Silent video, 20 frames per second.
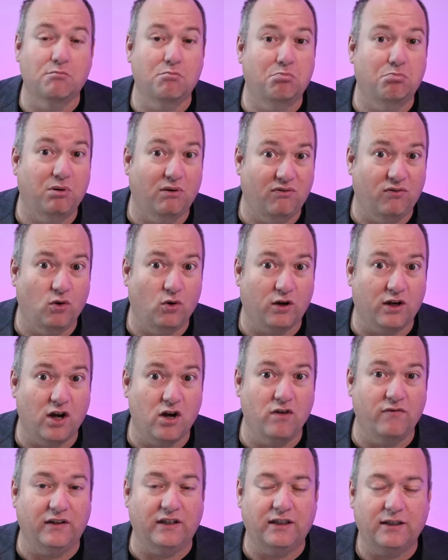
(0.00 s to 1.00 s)
before
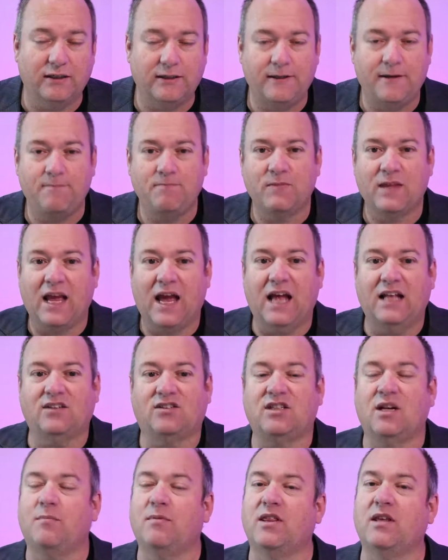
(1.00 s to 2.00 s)
COVID. And
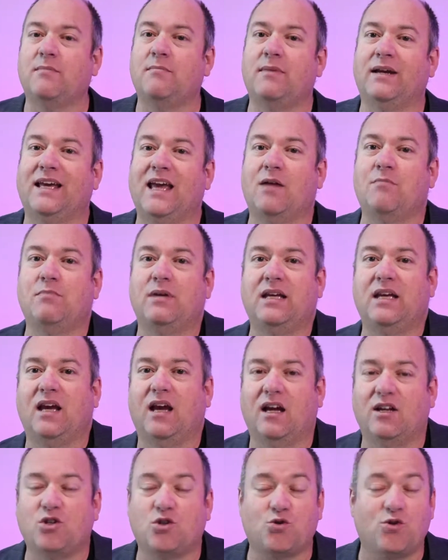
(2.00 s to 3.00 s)
some of them can be
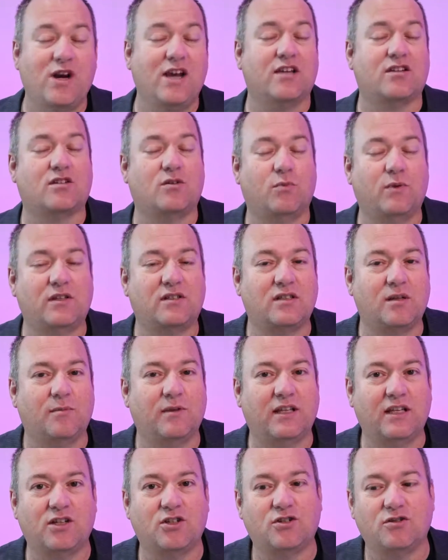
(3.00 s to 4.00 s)
addressed with some of
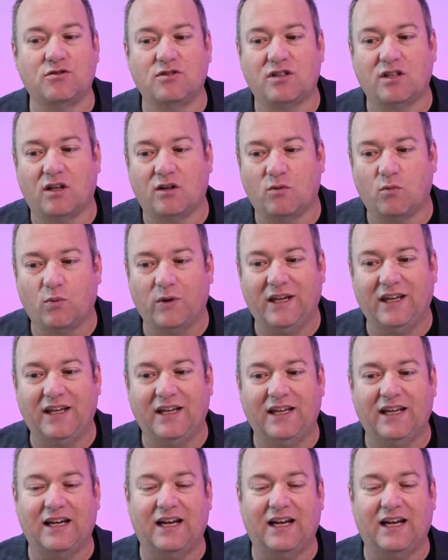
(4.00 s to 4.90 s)
the issues that we